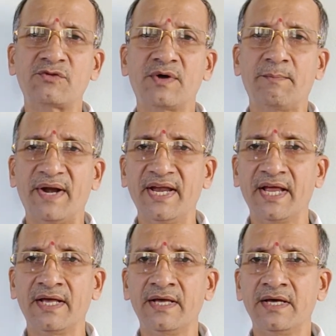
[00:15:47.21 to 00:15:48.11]
were
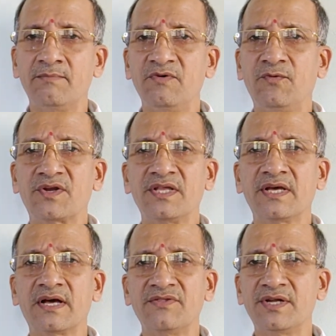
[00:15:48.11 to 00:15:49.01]
pending before the
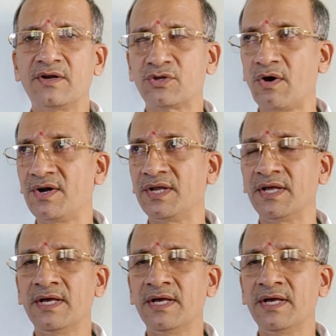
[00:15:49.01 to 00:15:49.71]
concerned authority,